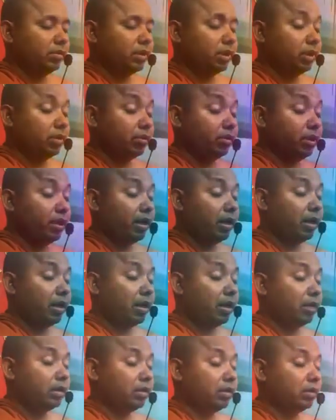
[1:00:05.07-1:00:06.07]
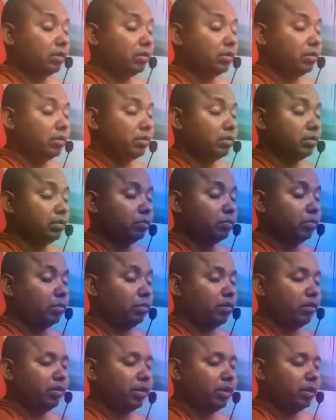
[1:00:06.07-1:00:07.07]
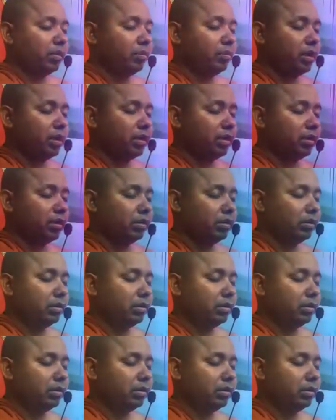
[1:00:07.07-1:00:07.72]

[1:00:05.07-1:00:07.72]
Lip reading: in your head, in your whole body and mind.